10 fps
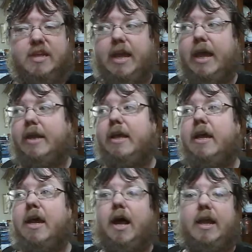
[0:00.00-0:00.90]
again,
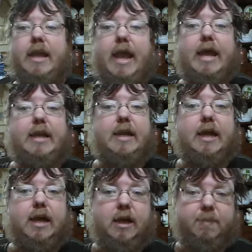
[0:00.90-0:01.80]

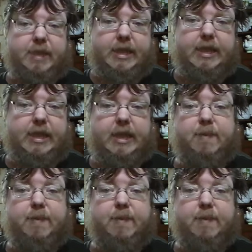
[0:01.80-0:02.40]
he